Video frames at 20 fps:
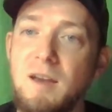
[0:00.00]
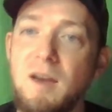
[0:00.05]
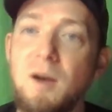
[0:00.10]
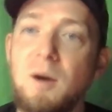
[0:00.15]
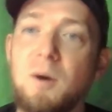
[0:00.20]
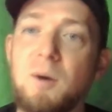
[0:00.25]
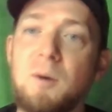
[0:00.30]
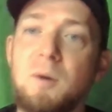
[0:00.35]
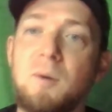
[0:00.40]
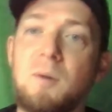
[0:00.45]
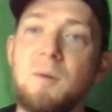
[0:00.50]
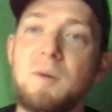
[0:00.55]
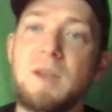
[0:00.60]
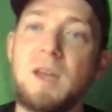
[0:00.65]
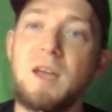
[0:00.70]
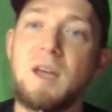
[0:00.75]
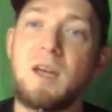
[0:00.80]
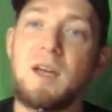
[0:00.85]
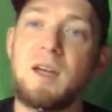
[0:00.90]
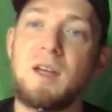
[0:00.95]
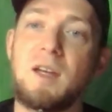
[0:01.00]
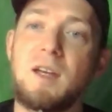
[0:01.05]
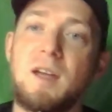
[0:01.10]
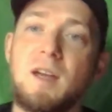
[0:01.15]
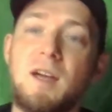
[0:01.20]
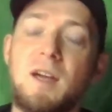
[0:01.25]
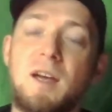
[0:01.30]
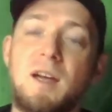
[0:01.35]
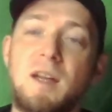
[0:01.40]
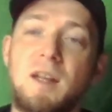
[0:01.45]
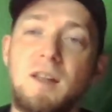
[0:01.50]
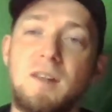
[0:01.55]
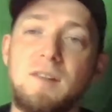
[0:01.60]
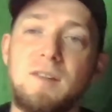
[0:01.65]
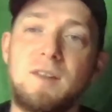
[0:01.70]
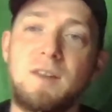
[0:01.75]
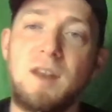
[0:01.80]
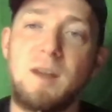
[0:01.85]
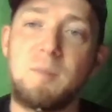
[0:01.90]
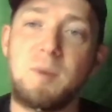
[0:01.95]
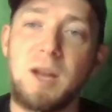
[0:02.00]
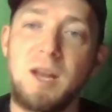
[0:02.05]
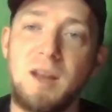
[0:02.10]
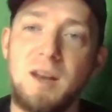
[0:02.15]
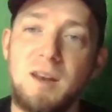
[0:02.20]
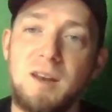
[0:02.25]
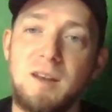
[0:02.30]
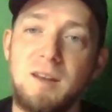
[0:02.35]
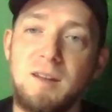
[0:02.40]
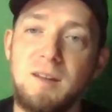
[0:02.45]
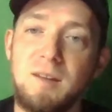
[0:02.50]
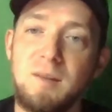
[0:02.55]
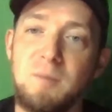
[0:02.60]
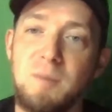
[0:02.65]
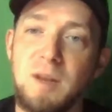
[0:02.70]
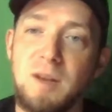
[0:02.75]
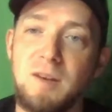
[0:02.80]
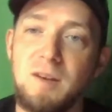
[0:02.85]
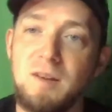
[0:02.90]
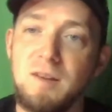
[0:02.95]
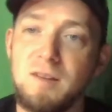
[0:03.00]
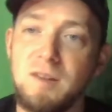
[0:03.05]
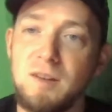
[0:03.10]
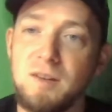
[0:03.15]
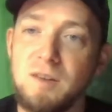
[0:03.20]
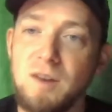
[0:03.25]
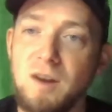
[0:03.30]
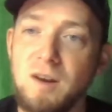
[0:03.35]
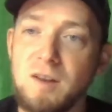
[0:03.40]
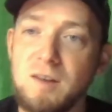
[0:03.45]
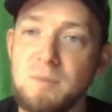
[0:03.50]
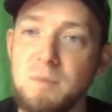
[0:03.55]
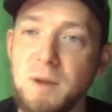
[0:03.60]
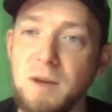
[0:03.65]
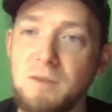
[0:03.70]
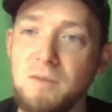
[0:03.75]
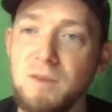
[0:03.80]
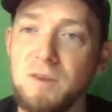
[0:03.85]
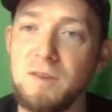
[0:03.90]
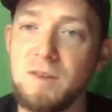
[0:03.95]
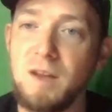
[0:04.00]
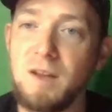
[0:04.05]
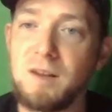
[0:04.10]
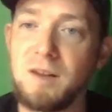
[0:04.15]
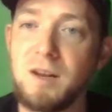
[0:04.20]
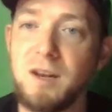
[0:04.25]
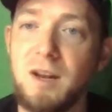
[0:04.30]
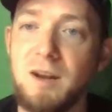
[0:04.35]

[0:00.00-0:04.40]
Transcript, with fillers: Oh yeah. Uh, so Damon Atkins mentions there's RSpec for salt.